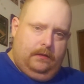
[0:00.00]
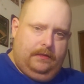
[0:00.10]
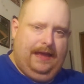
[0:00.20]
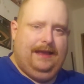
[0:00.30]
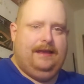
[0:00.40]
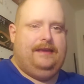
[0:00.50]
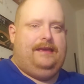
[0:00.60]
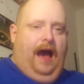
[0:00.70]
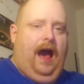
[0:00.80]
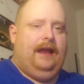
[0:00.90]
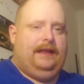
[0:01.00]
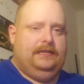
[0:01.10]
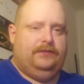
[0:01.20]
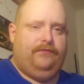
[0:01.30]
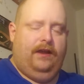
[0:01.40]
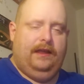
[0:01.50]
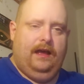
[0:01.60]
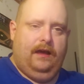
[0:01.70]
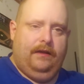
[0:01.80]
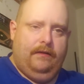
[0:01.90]
Thank God he is finally
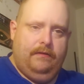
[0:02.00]
gone.